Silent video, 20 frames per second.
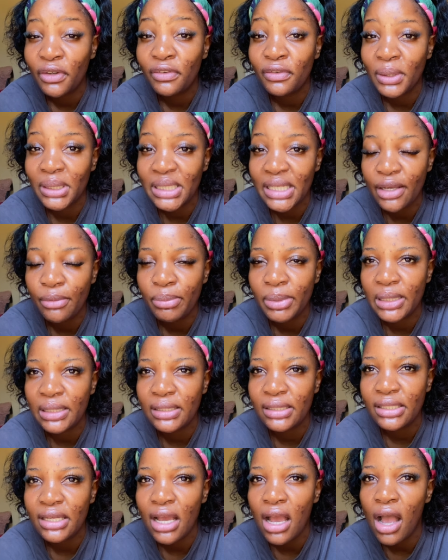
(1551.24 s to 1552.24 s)
what
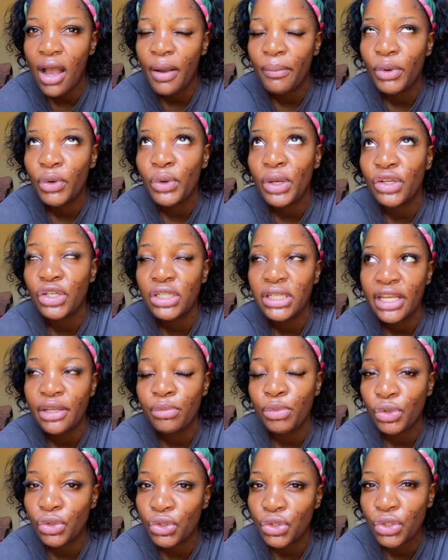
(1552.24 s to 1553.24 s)
happened. We're not
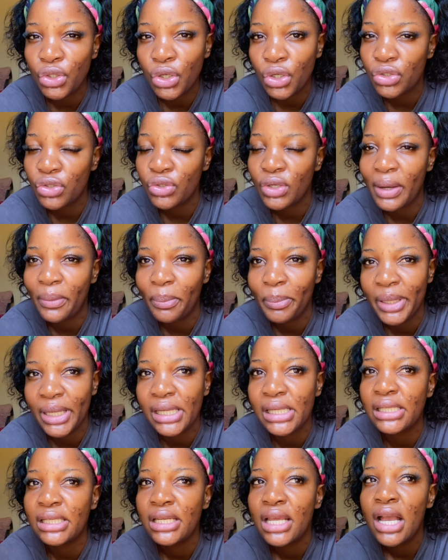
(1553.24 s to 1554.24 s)
able to go to our
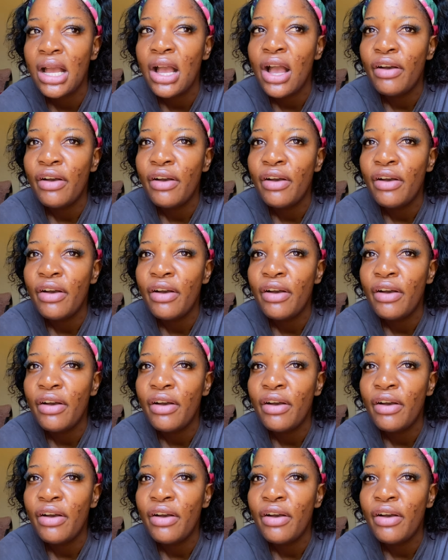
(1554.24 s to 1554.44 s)
main